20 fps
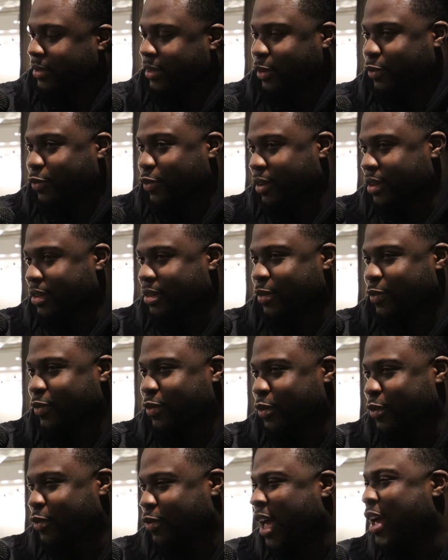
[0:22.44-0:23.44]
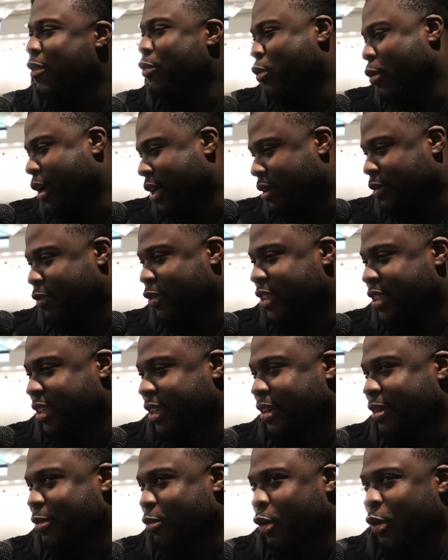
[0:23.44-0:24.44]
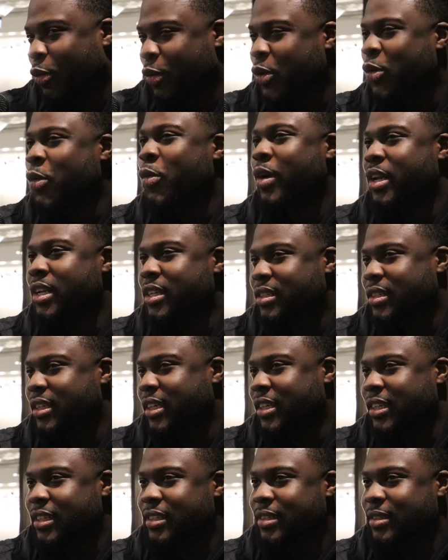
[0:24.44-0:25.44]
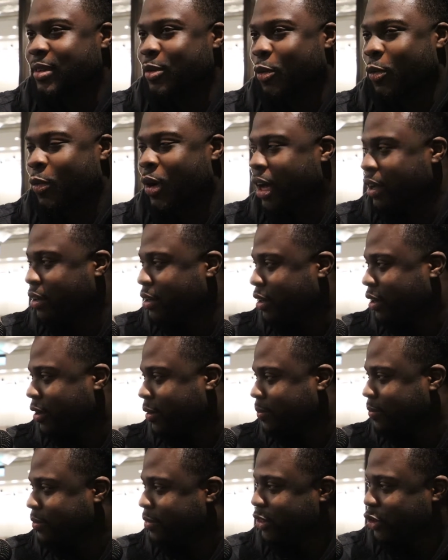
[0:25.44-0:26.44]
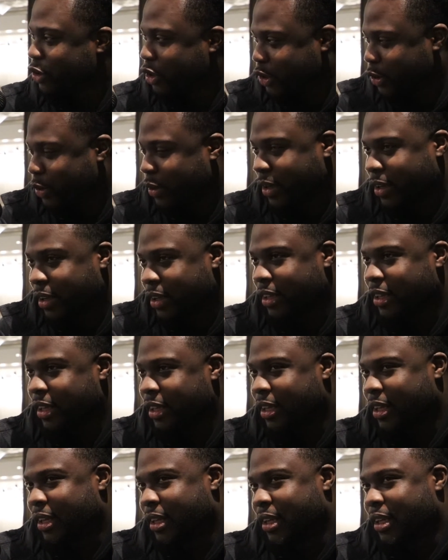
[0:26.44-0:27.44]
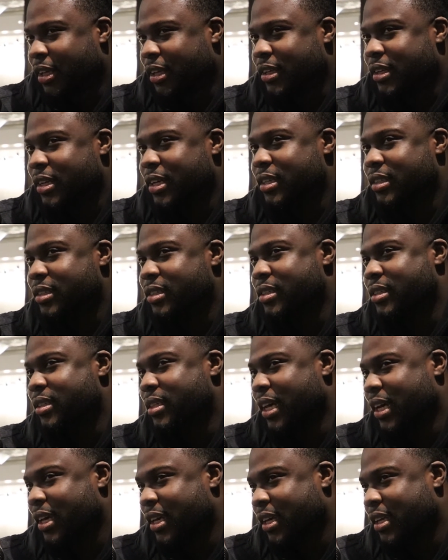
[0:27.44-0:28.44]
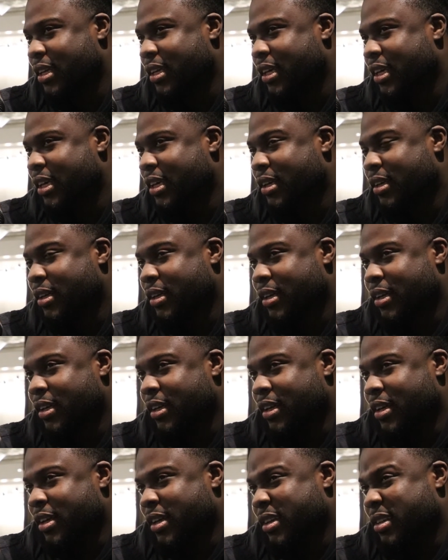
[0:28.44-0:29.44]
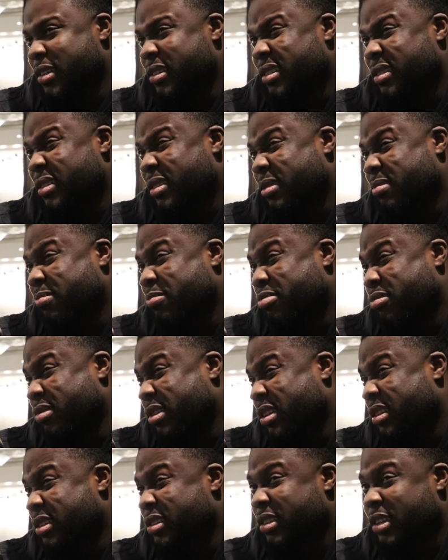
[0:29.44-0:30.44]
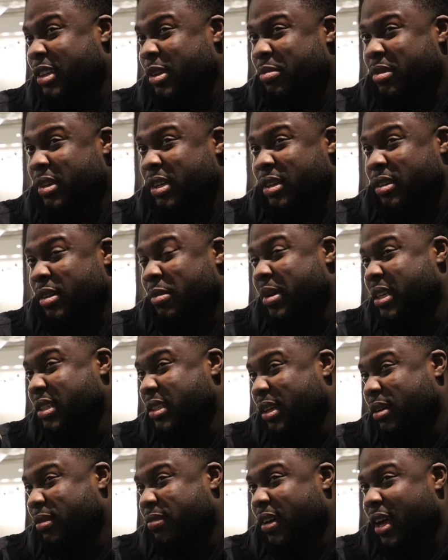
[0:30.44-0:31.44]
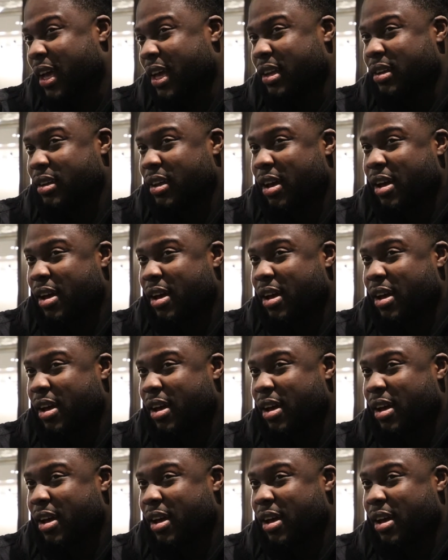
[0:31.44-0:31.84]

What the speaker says: First of all, heavyweight division, what we all want to see is Wilder, Joshua. Then secondly, this is going to be a domestic fight.